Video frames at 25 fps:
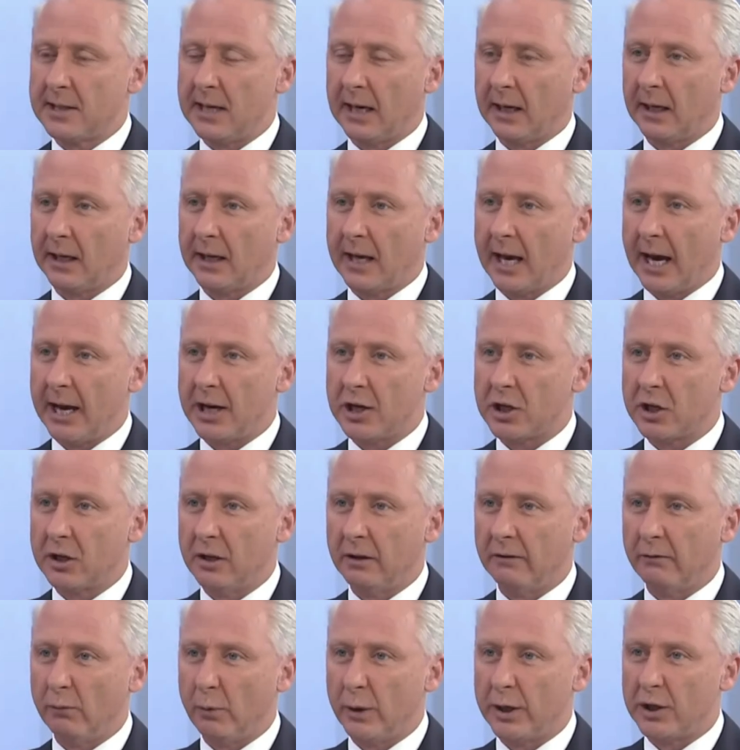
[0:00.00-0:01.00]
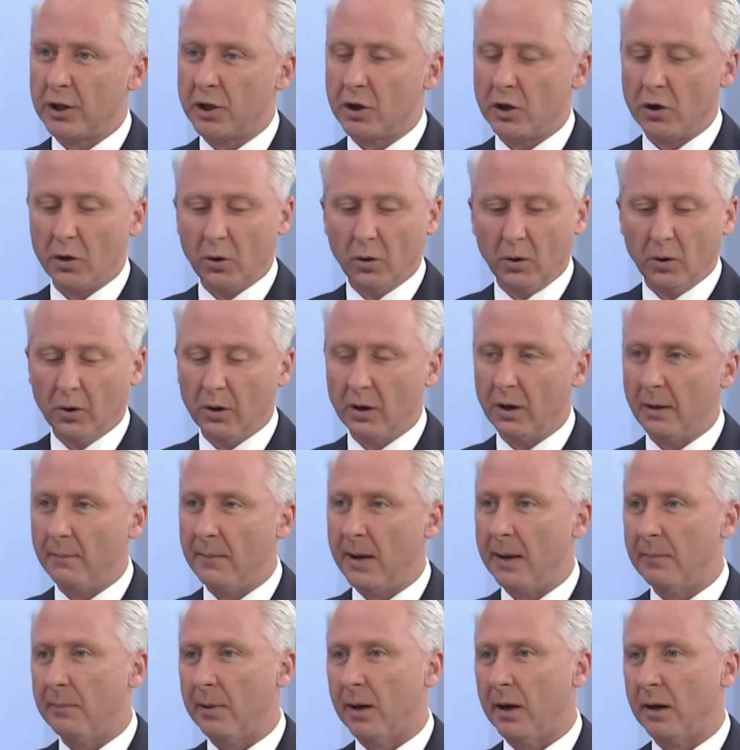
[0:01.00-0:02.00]
delegation of which you're a
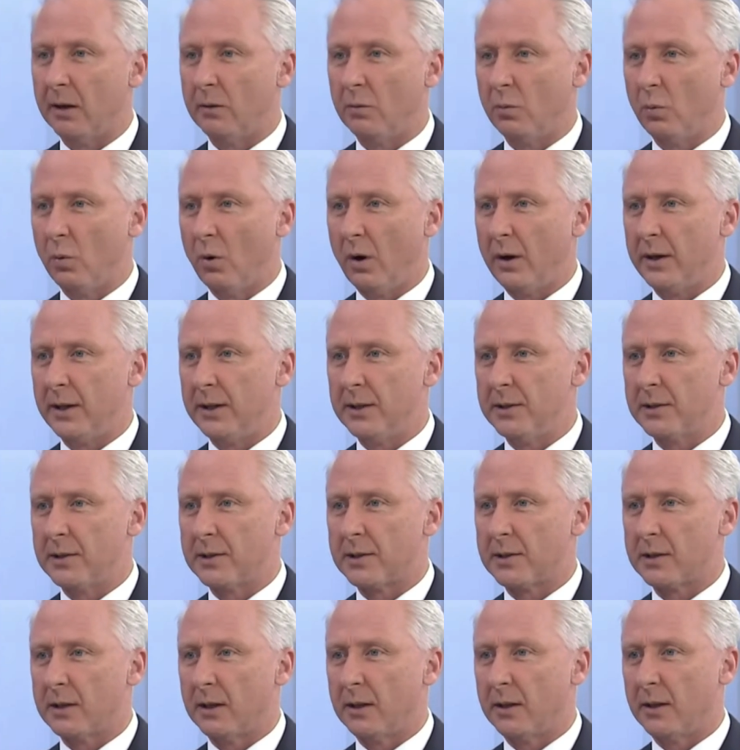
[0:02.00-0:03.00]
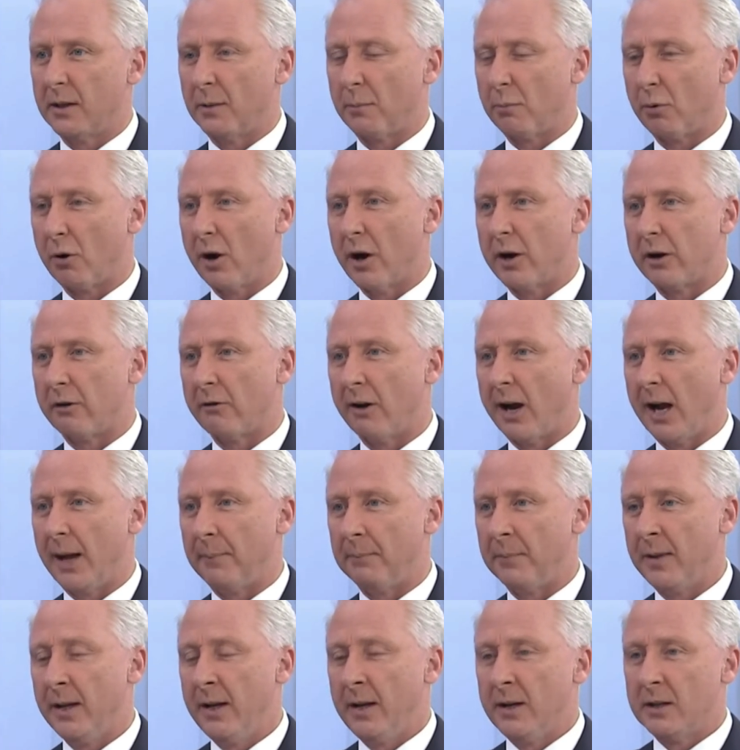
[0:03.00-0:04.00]
member. What is the
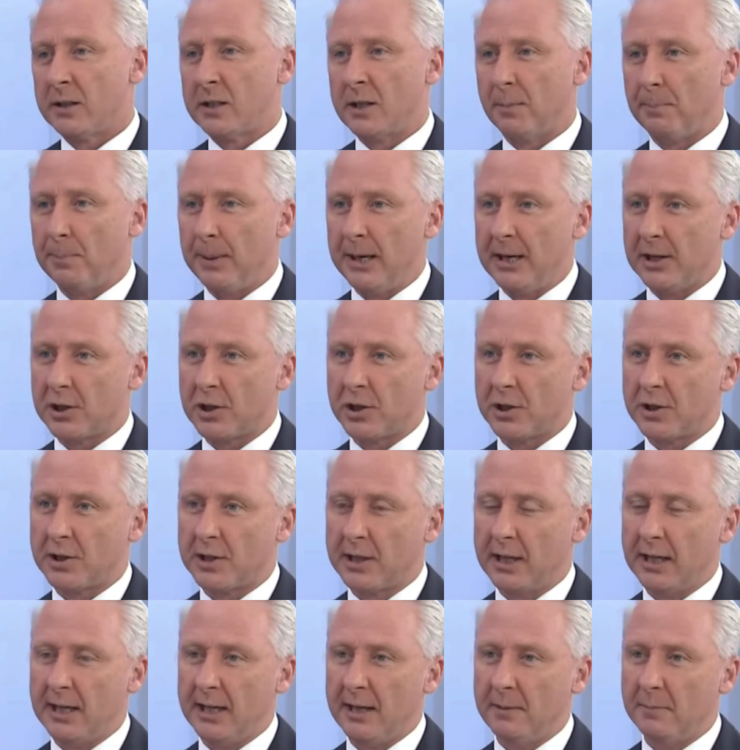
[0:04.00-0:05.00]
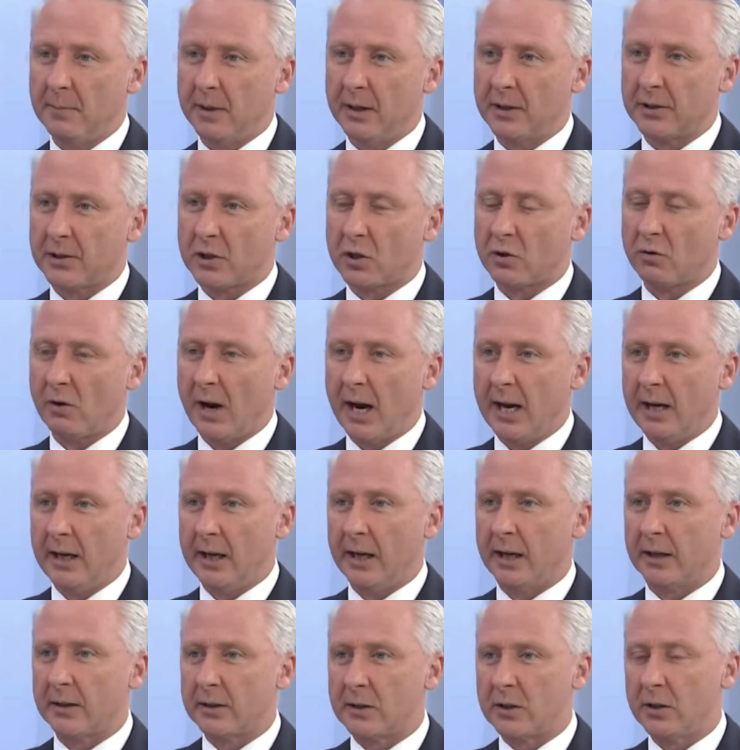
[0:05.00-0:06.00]
program to pitch Team
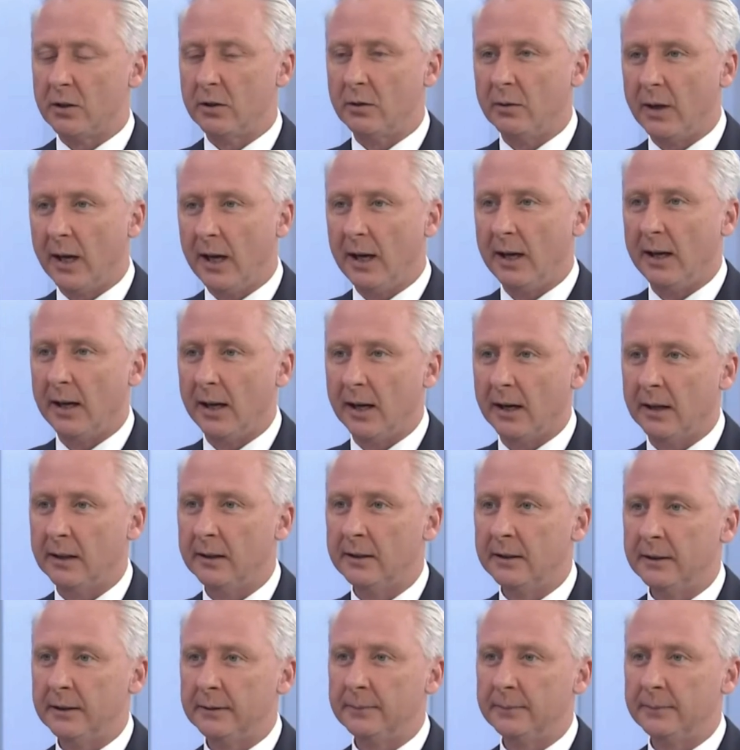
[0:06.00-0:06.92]
Australia to India?